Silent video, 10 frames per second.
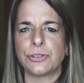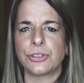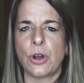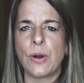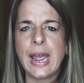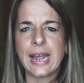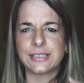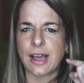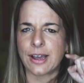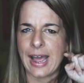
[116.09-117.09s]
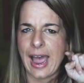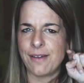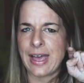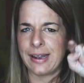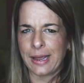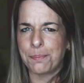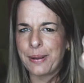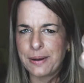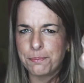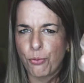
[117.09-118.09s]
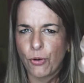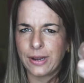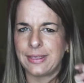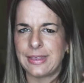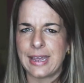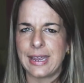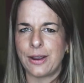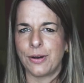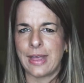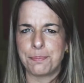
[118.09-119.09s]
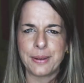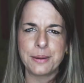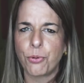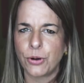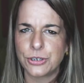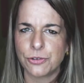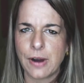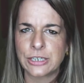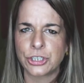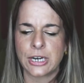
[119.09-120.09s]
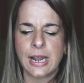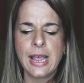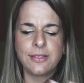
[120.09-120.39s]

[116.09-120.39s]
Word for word: so it's not going to have that like pinpoint thing or that pinpoint direction.